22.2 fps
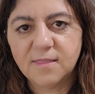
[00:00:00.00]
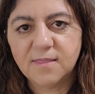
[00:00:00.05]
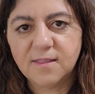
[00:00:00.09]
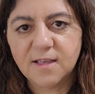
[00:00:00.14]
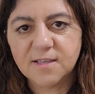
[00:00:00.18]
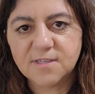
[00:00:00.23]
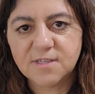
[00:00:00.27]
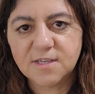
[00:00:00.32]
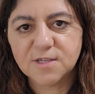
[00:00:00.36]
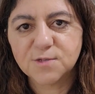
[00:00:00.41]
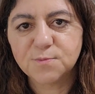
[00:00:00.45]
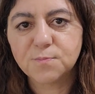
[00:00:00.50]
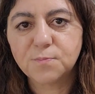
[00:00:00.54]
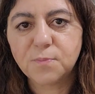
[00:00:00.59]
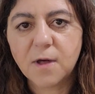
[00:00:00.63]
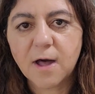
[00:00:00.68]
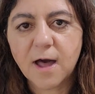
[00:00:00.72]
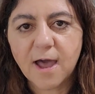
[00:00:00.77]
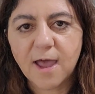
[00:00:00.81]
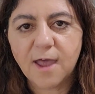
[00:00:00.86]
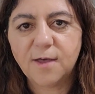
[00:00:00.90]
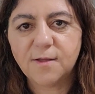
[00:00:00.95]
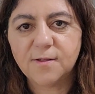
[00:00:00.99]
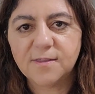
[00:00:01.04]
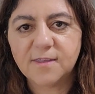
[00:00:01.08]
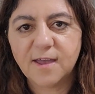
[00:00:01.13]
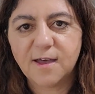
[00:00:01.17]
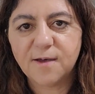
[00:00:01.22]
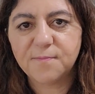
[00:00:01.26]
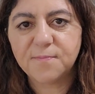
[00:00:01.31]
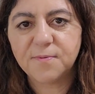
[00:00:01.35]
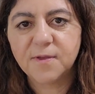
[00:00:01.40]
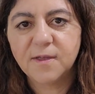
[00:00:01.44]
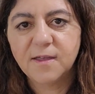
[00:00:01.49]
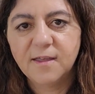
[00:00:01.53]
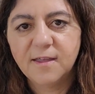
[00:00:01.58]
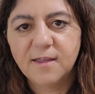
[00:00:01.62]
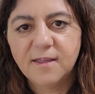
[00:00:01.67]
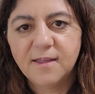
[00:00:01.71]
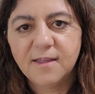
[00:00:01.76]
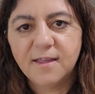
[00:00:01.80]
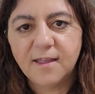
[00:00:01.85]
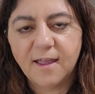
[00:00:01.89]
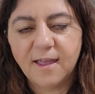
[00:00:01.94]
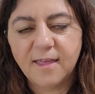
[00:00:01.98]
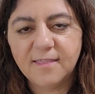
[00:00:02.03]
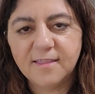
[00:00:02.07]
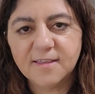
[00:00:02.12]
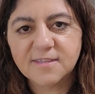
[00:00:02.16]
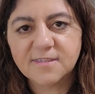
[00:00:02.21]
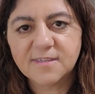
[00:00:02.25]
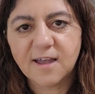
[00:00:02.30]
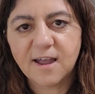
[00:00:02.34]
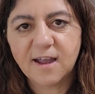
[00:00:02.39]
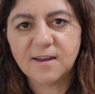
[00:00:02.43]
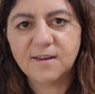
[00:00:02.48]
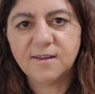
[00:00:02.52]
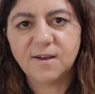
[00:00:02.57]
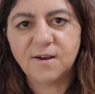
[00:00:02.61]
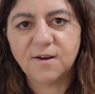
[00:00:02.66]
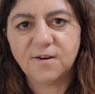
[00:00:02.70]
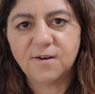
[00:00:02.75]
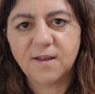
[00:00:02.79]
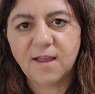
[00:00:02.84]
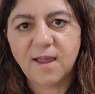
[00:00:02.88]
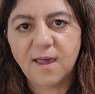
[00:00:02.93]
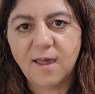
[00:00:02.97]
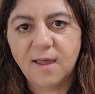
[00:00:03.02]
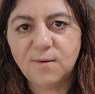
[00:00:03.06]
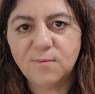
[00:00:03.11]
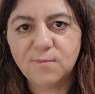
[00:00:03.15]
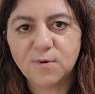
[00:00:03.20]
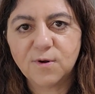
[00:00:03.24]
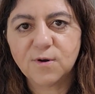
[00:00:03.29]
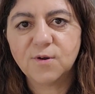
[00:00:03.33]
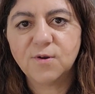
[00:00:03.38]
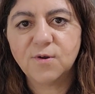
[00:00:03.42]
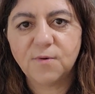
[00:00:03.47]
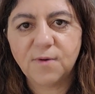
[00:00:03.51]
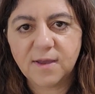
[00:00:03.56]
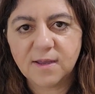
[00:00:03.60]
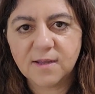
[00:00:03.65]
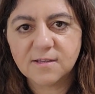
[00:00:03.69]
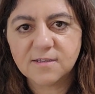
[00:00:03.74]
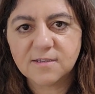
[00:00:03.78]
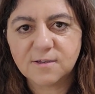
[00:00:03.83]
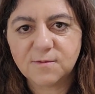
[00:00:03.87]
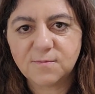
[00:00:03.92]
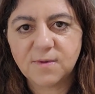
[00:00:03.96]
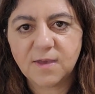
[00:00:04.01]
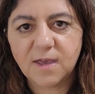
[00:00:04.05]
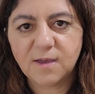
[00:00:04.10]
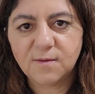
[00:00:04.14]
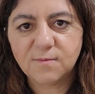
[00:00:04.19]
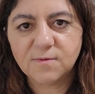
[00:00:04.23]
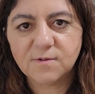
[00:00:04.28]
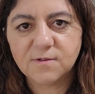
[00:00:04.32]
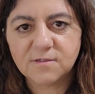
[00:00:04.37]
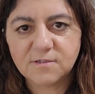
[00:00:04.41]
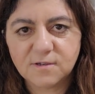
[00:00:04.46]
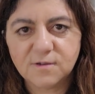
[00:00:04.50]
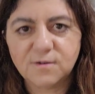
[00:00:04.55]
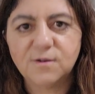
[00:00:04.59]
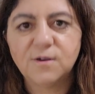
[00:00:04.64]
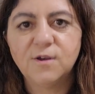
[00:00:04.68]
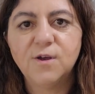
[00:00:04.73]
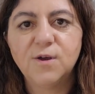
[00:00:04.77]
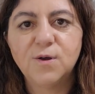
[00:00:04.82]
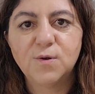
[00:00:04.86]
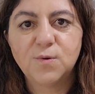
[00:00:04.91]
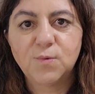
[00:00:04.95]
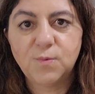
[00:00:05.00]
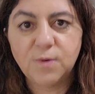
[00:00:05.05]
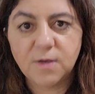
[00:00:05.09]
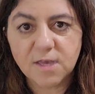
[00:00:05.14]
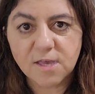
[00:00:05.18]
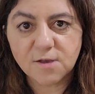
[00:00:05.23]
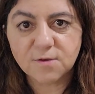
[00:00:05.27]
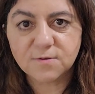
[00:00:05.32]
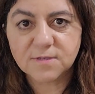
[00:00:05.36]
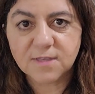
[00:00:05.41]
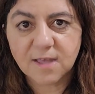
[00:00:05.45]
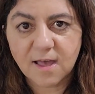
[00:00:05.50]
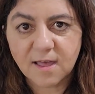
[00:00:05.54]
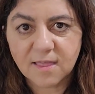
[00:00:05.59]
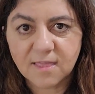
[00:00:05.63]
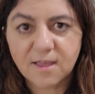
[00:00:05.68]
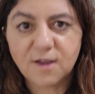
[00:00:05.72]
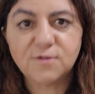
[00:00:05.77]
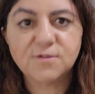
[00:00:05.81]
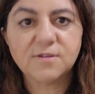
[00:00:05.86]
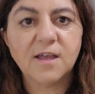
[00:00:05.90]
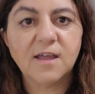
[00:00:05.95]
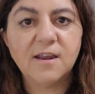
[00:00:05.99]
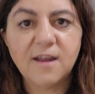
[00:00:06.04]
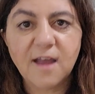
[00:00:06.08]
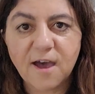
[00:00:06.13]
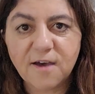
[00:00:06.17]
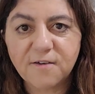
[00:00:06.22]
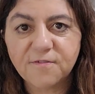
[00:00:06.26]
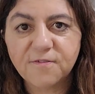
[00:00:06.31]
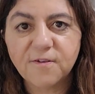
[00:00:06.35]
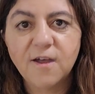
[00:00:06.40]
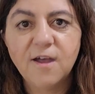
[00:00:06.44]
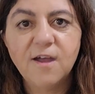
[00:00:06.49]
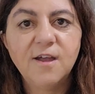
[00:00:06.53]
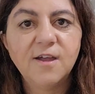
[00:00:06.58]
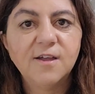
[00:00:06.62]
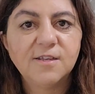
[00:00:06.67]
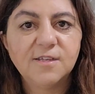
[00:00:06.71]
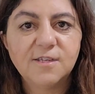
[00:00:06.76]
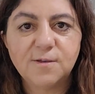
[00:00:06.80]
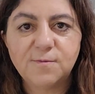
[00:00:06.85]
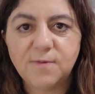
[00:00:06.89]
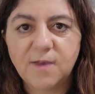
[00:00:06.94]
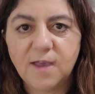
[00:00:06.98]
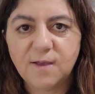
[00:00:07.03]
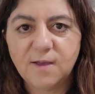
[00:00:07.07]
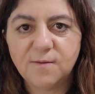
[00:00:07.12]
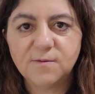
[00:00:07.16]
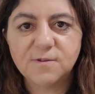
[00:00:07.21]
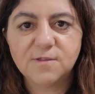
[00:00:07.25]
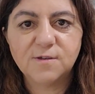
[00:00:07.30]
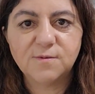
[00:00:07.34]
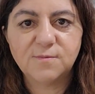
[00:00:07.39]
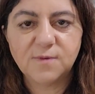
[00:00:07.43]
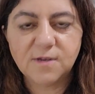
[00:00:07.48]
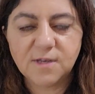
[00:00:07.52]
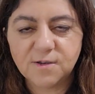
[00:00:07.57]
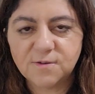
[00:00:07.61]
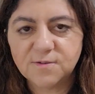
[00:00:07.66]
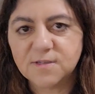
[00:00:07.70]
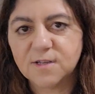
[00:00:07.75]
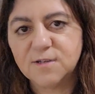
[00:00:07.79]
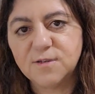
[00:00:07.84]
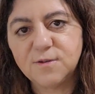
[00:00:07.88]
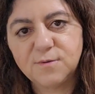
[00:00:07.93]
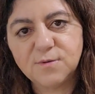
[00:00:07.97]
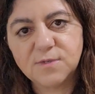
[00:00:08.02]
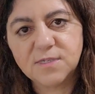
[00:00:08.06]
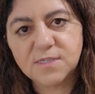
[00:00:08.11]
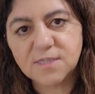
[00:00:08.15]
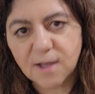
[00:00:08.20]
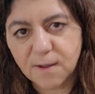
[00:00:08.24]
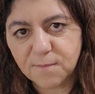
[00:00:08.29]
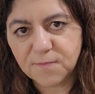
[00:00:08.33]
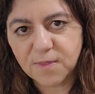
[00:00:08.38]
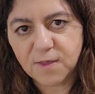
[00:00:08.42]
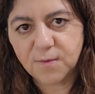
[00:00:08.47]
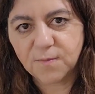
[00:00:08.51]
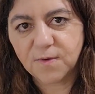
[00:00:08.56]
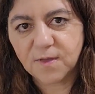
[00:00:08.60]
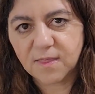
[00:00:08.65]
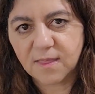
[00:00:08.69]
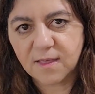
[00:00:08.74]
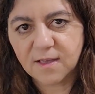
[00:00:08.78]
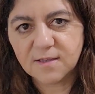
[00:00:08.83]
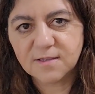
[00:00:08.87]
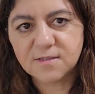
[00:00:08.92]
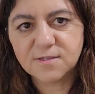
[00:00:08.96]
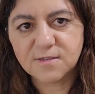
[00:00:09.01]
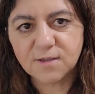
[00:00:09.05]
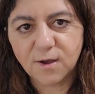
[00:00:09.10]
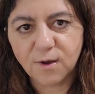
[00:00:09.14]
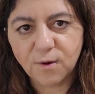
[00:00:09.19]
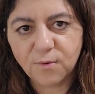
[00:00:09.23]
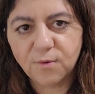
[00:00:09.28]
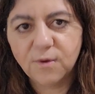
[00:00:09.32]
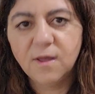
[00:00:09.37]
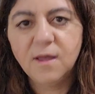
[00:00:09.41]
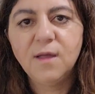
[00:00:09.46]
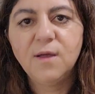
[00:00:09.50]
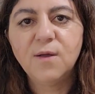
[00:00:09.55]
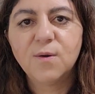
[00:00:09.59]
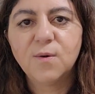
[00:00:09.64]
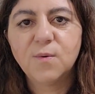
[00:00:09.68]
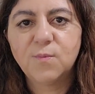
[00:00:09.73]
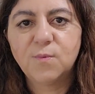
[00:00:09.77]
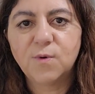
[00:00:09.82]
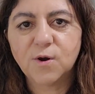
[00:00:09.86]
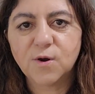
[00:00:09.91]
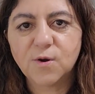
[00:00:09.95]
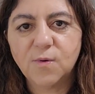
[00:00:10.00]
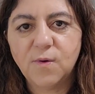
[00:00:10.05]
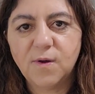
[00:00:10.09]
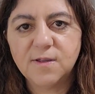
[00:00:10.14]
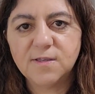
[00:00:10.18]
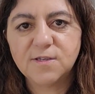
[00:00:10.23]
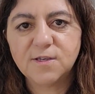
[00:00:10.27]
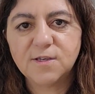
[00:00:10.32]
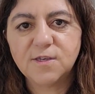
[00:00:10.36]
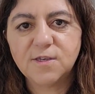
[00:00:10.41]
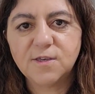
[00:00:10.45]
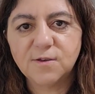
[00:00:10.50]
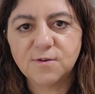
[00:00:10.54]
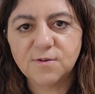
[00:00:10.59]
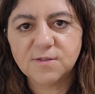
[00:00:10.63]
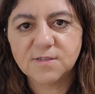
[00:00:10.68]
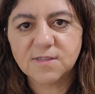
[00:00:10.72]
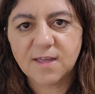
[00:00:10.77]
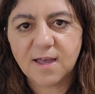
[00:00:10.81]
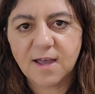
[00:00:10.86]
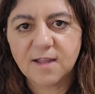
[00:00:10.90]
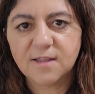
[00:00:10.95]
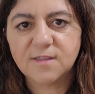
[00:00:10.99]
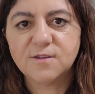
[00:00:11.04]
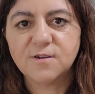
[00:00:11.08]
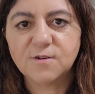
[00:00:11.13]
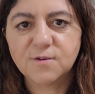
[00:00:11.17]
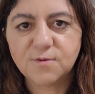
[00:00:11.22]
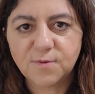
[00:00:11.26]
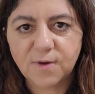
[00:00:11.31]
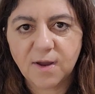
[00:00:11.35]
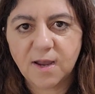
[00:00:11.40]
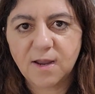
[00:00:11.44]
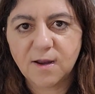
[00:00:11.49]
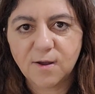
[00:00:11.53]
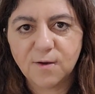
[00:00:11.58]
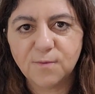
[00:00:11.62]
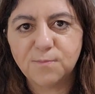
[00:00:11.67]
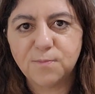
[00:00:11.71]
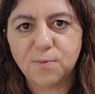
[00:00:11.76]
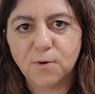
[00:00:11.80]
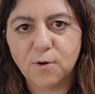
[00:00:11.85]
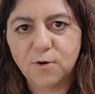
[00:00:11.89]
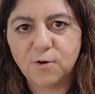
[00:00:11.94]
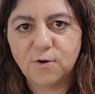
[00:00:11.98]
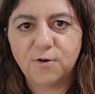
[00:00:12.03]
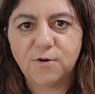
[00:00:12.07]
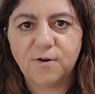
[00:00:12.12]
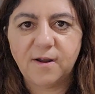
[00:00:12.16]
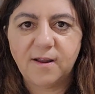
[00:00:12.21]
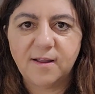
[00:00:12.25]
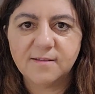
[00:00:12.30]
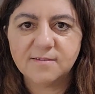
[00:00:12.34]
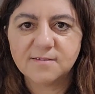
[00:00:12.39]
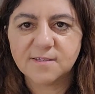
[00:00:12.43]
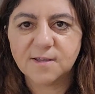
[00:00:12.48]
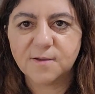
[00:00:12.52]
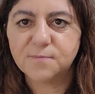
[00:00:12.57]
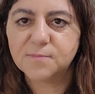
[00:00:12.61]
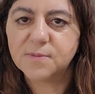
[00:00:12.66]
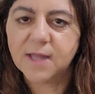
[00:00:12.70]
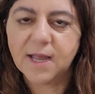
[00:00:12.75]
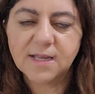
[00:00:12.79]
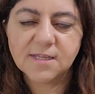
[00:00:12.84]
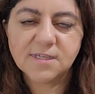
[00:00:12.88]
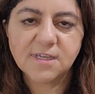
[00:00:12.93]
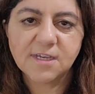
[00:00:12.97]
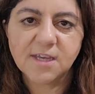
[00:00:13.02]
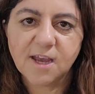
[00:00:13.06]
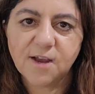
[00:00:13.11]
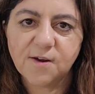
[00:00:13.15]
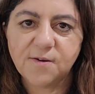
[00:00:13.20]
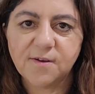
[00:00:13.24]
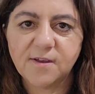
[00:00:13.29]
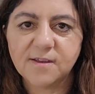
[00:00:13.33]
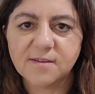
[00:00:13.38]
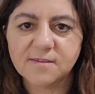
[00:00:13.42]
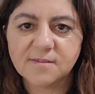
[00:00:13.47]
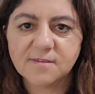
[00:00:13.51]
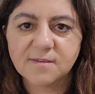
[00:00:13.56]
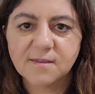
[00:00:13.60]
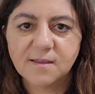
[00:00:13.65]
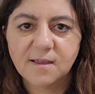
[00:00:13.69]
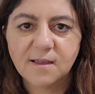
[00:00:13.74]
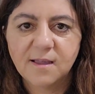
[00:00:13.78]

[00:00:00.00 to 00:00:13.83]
that's just piled up in the side yard, and we're going to be able to reuse that. There's enough to be able to reuse and do something with it, so we're going to use that to create a border in some planting areas,